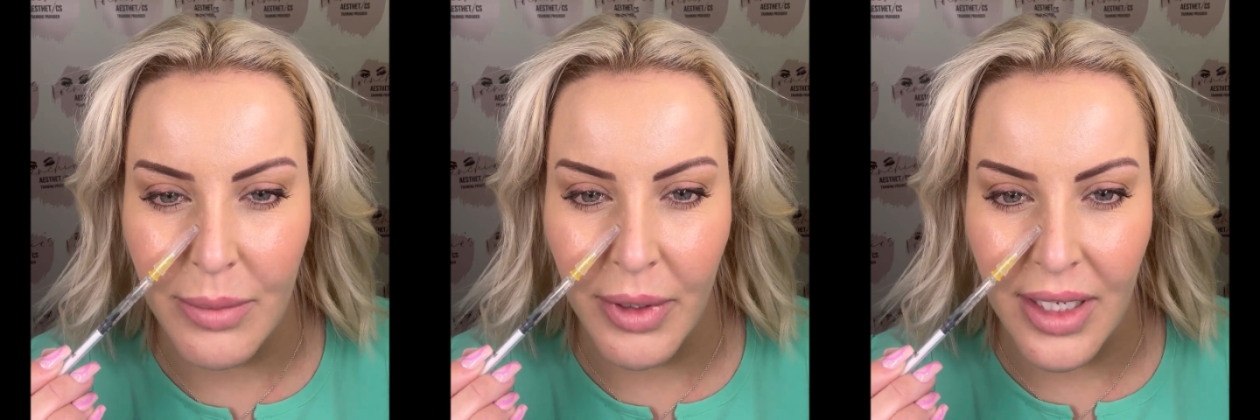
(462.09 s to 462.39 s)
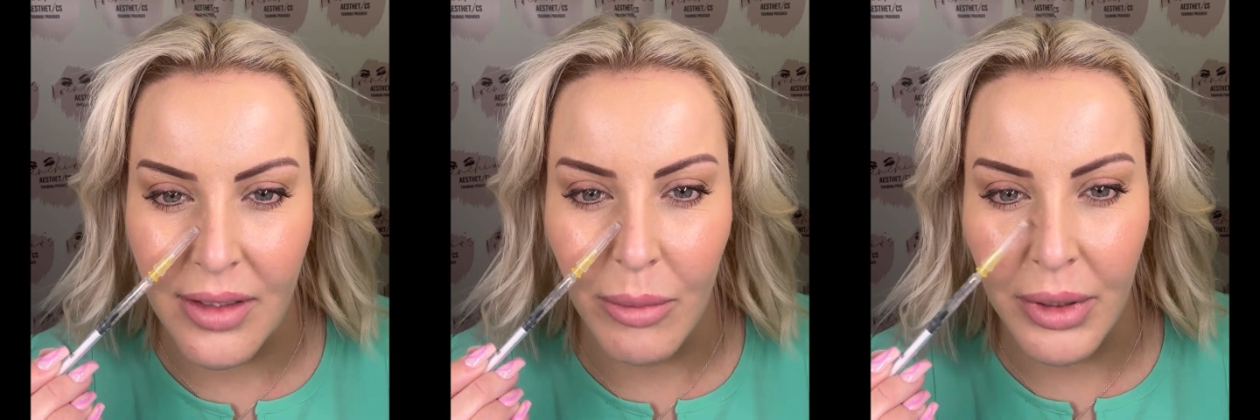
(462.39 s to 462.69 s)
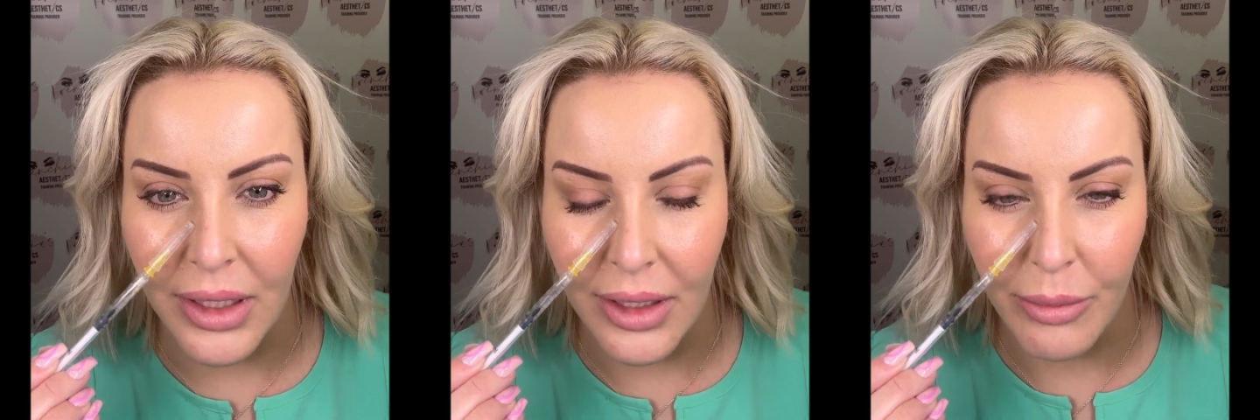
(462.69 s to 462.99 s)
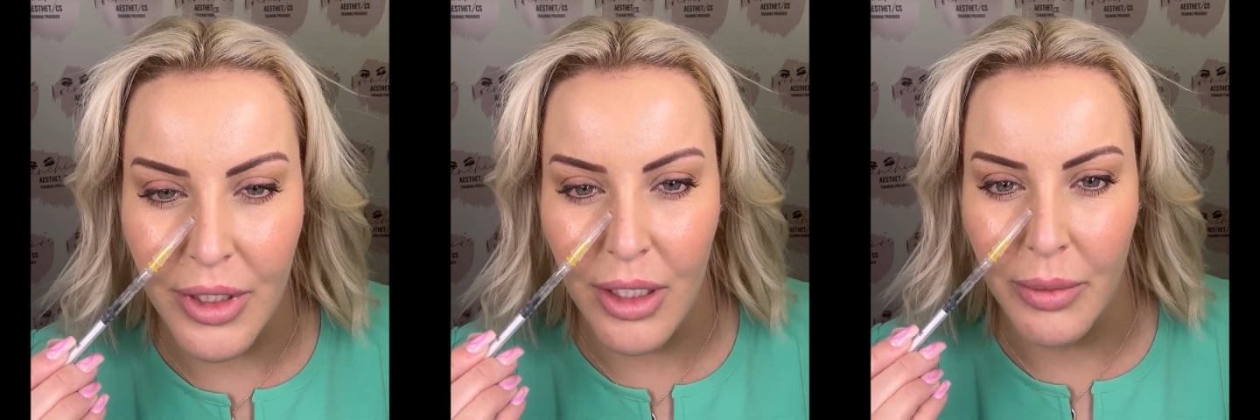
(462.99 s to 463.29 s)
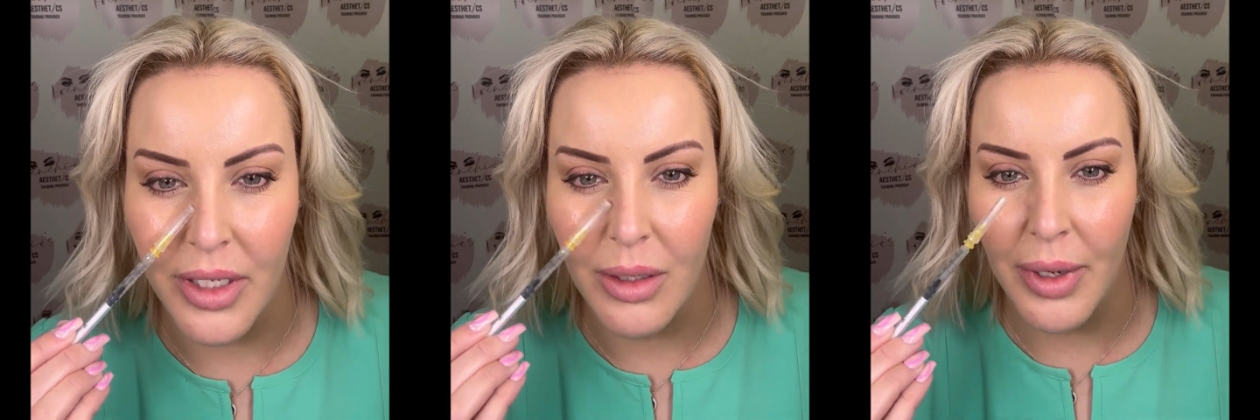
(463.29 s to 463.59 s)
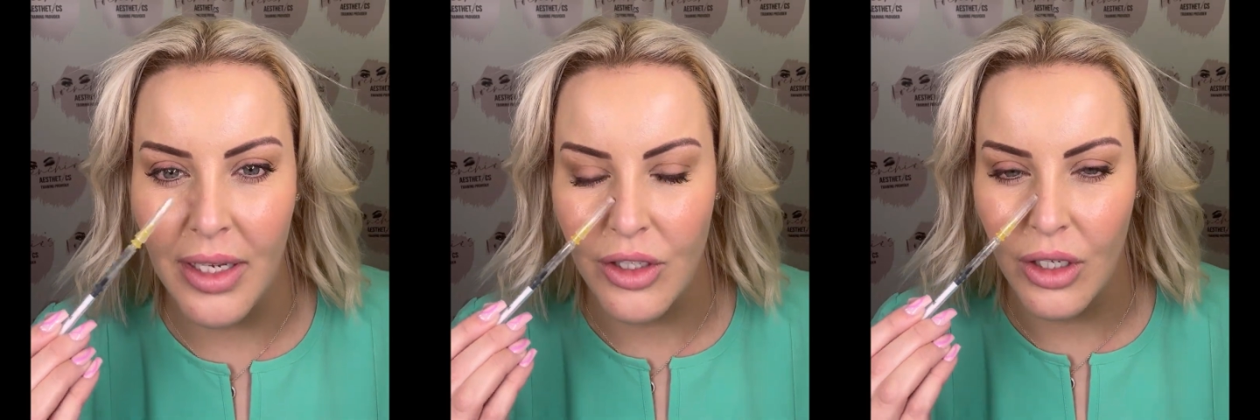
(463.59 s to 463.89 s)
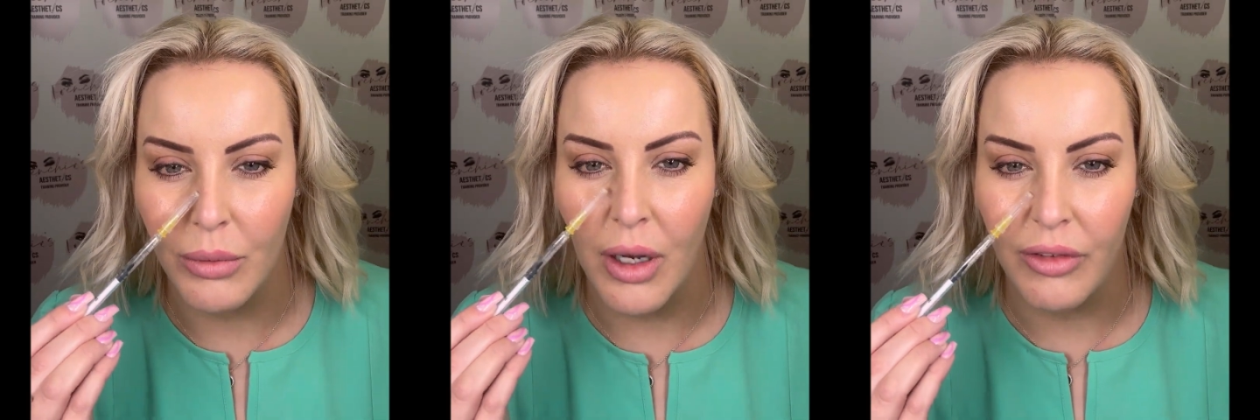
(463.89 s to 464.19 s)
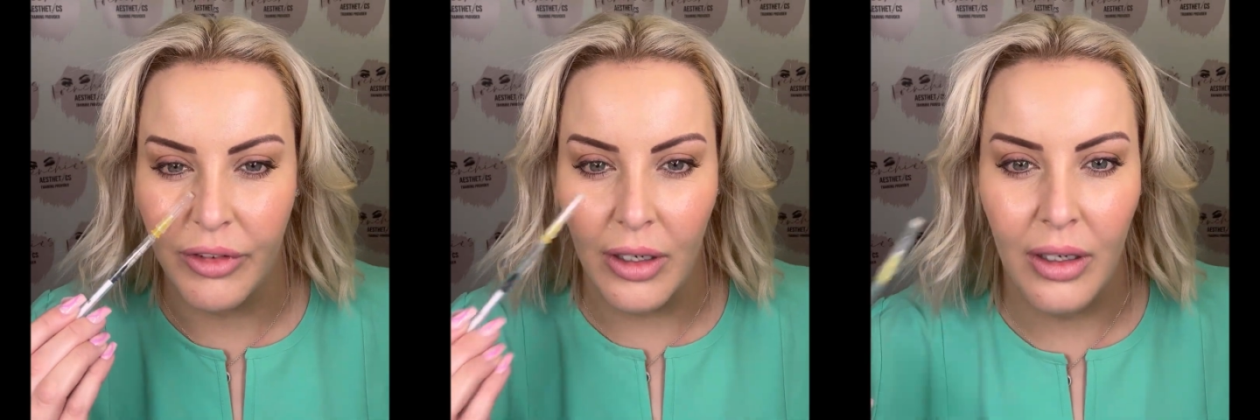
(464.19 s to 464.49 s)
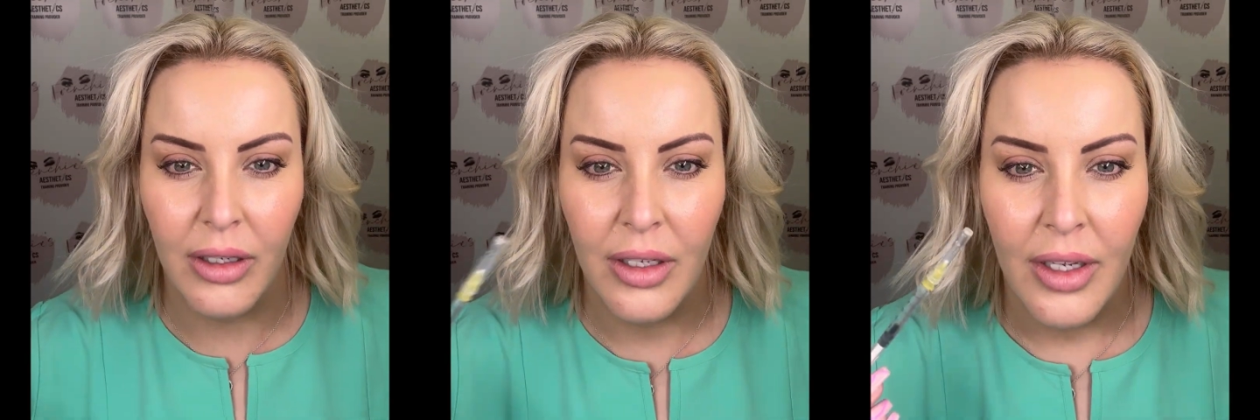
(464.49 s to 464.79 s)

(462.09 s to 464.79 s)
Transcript: but that's completely up to you whether you wait 2 or 4.